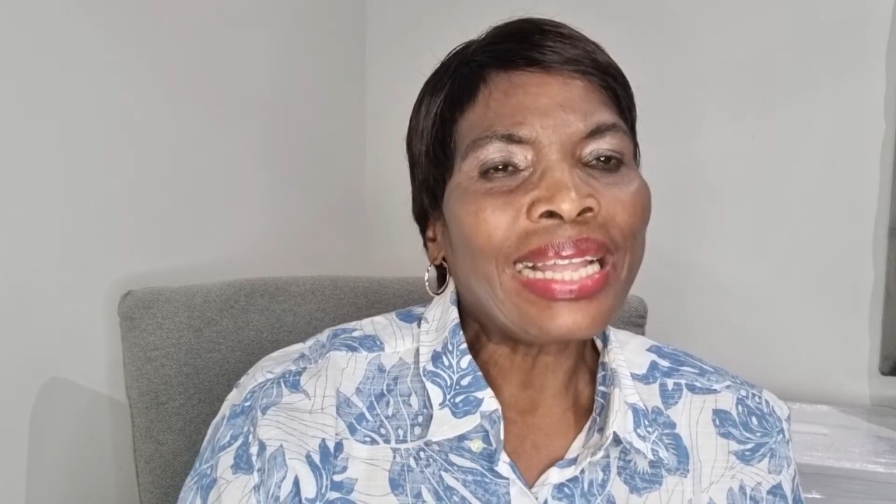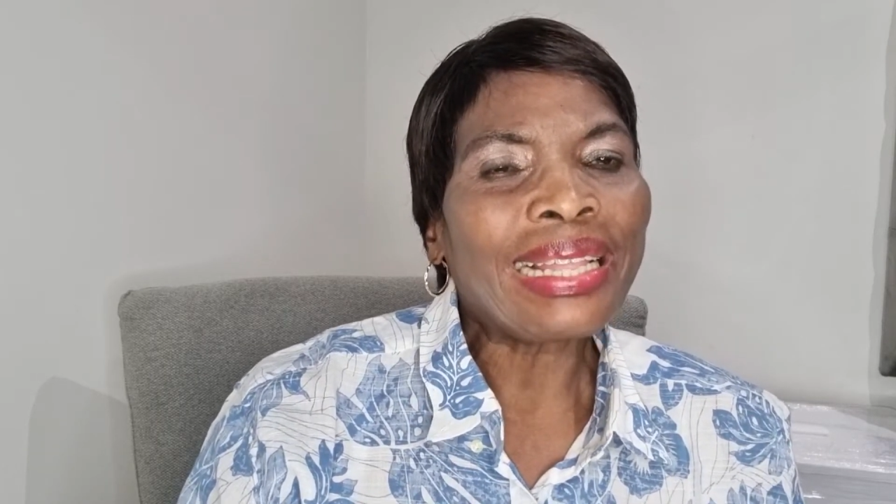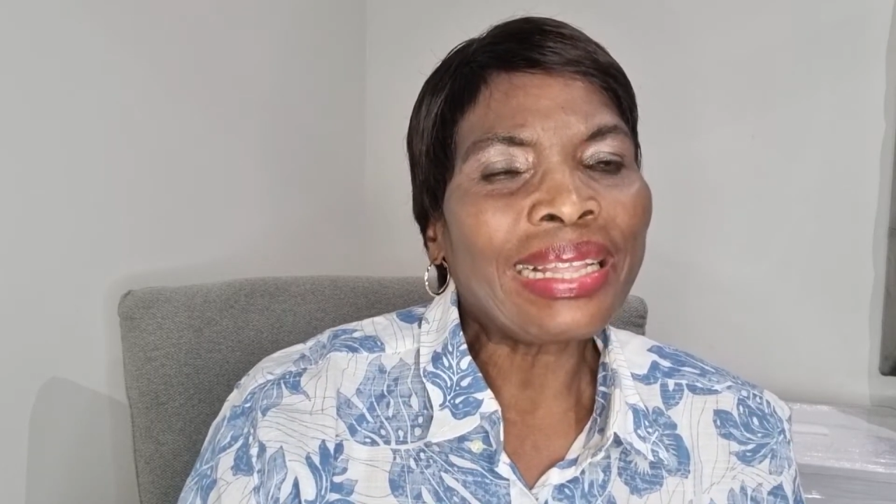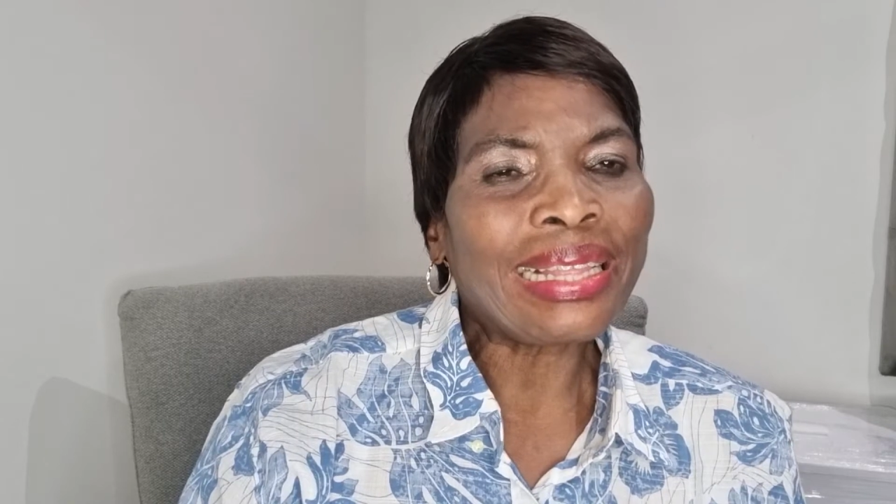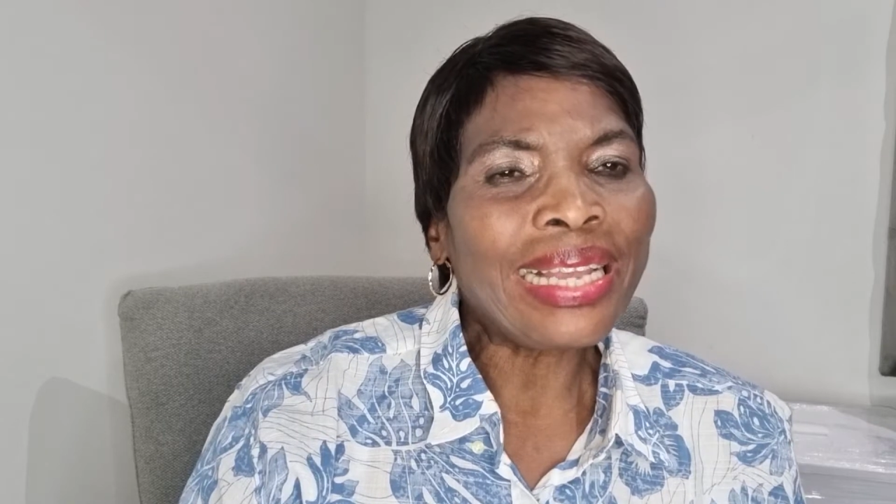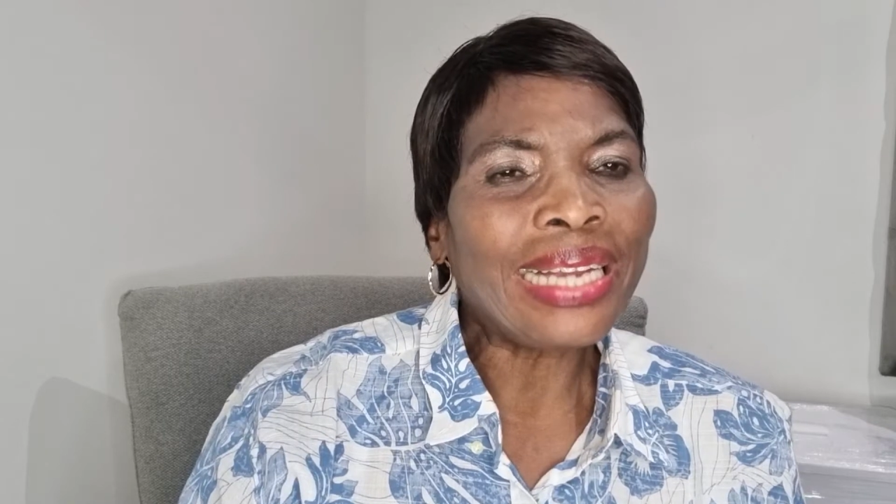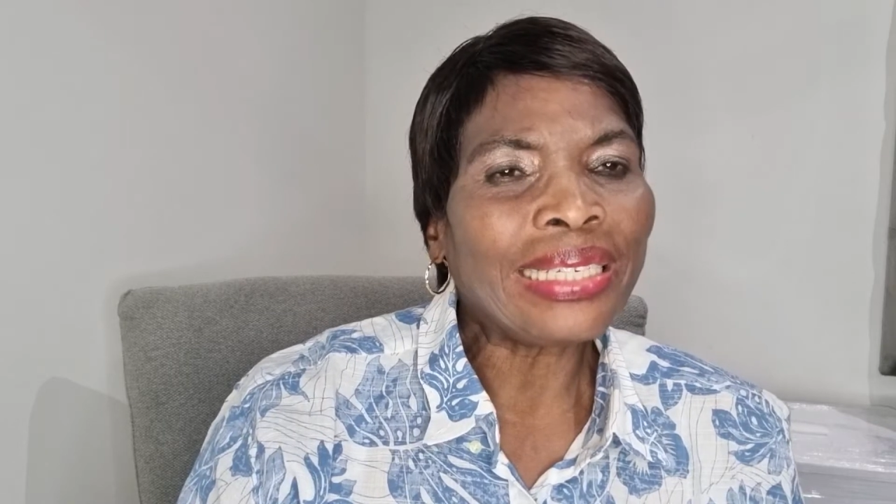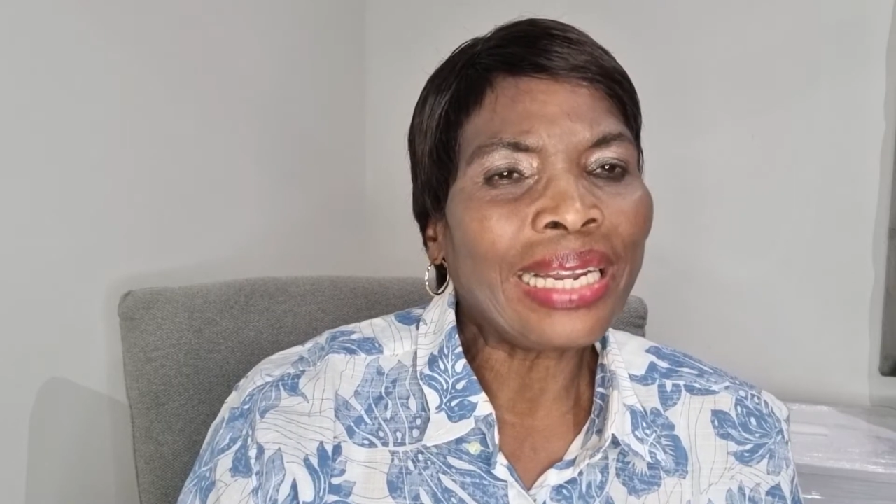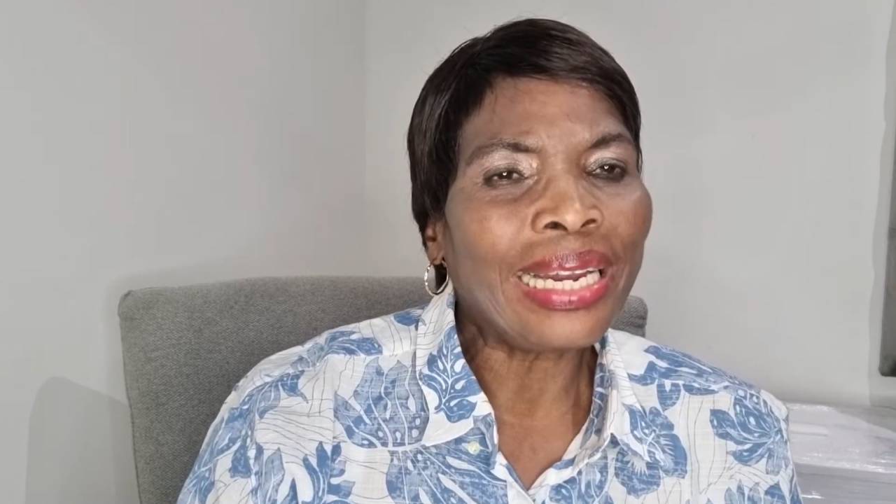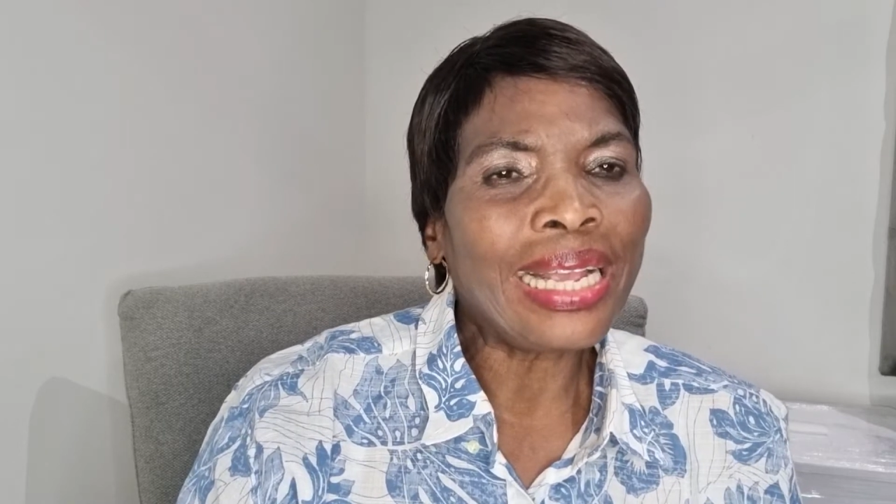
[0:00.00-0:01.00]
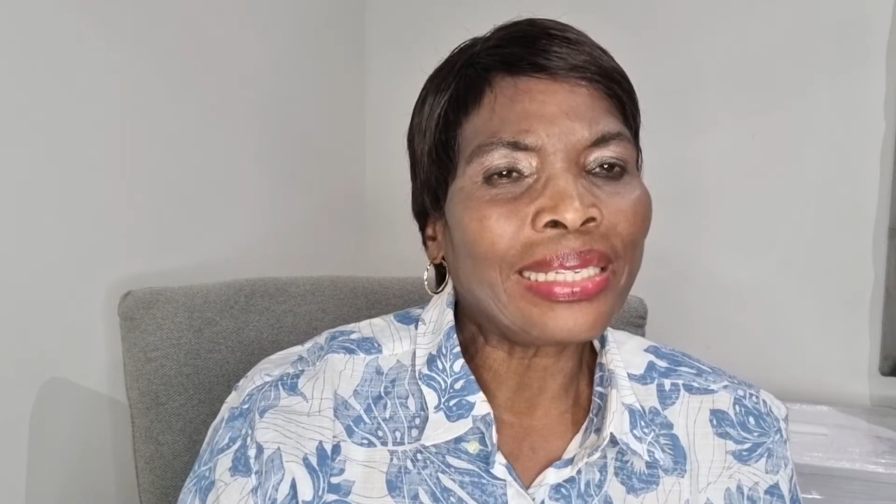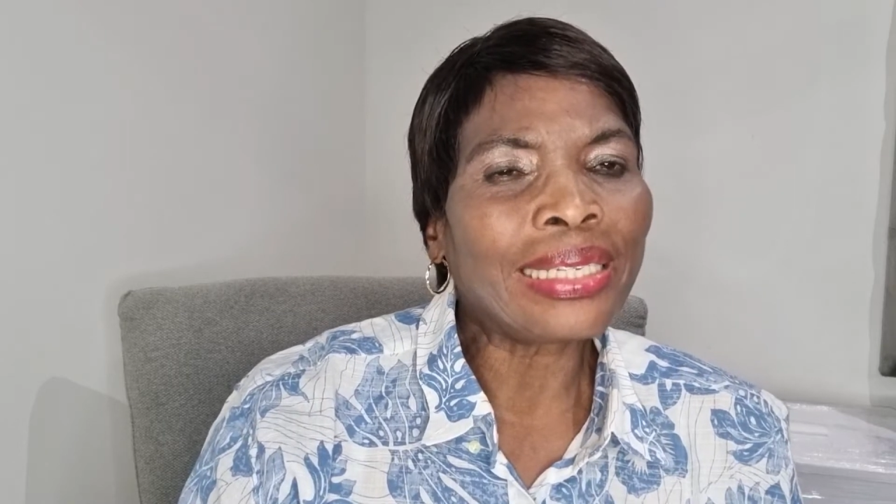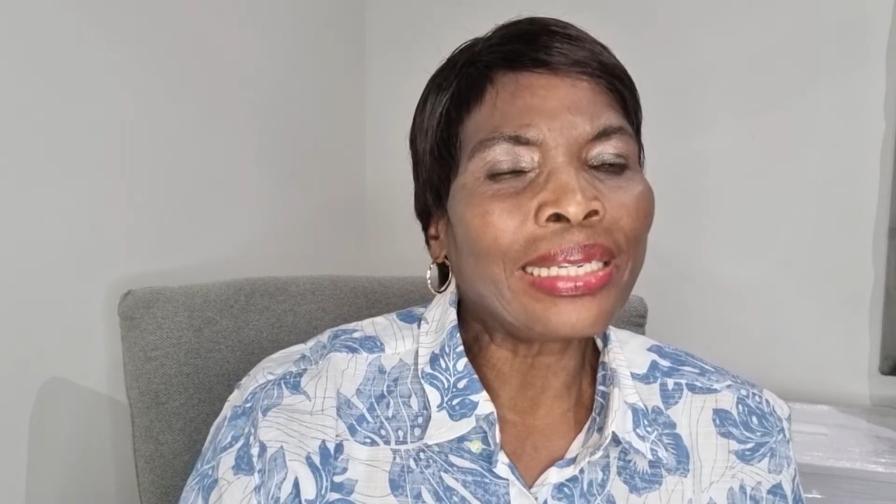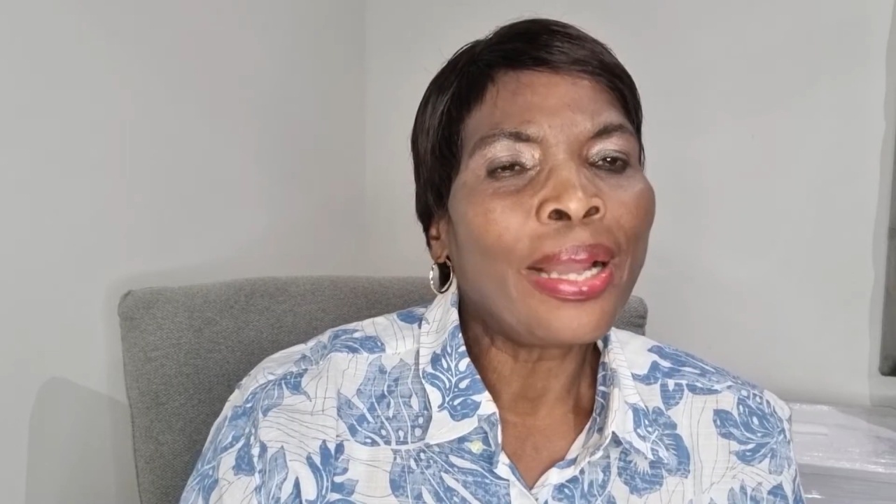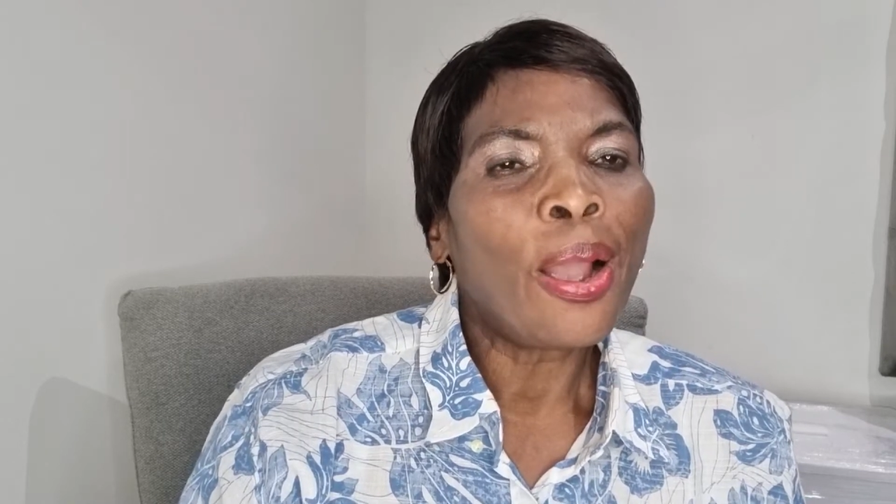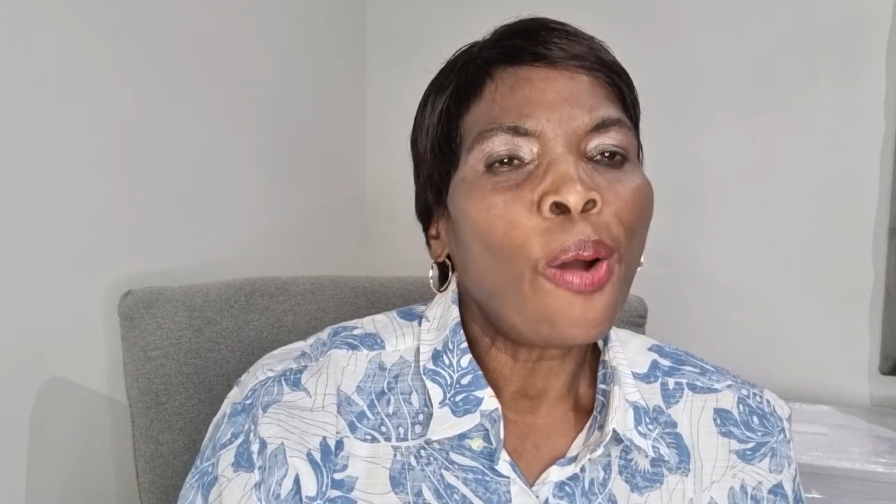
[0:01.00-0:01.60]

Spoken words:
the theater nurse